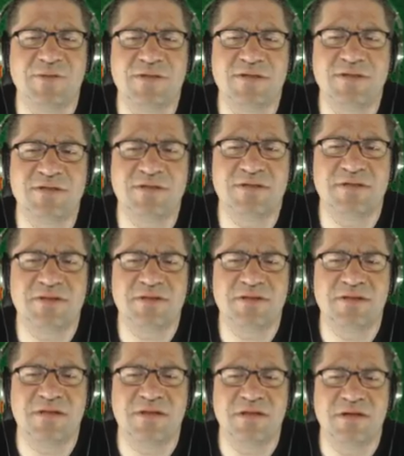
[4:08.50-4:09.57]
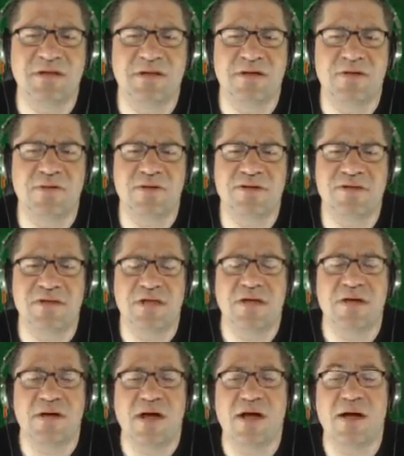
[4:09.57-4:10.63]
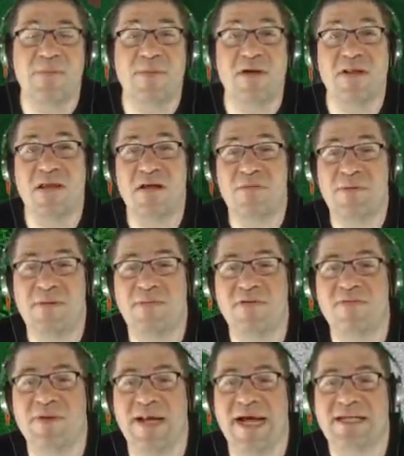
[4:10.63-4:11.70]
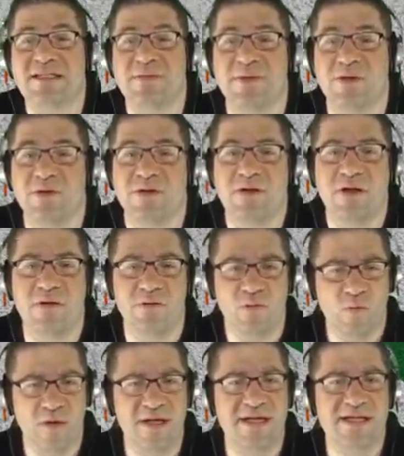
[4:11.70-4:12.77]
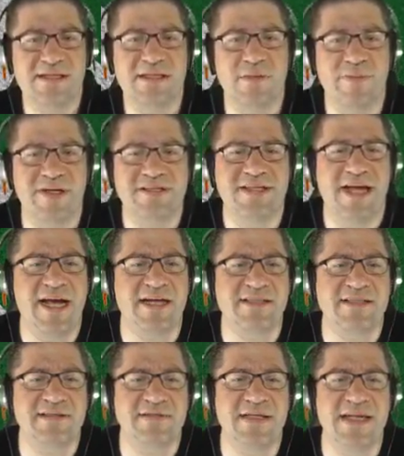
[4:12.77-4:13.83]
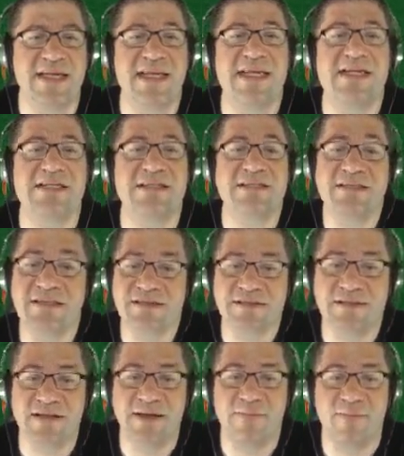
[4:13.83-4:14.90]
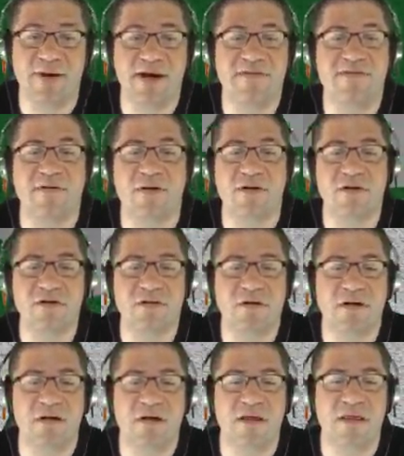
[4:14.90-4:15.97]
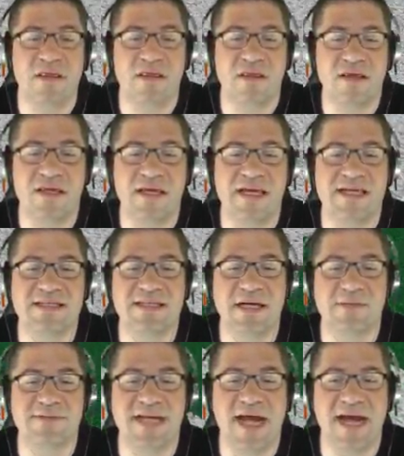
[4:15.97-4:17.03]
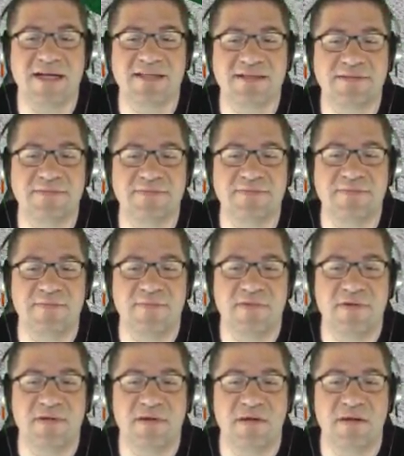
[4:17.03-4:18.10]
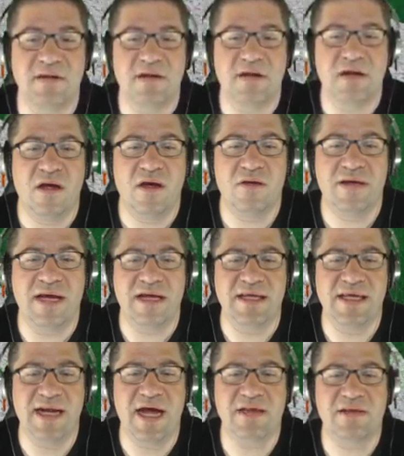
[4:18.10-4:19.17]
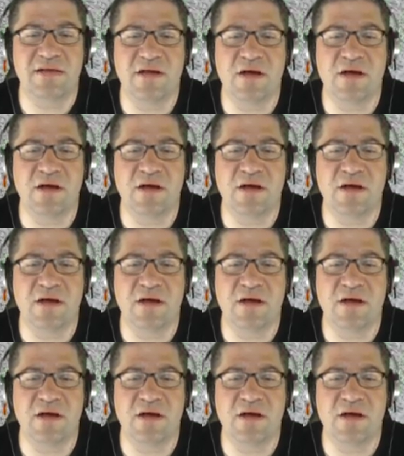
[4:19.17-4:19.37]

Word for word: was. Which, um, a lot of people have been asking me, Code, what is the best axe? It is, by far, the End Times Axe. Okay, get out the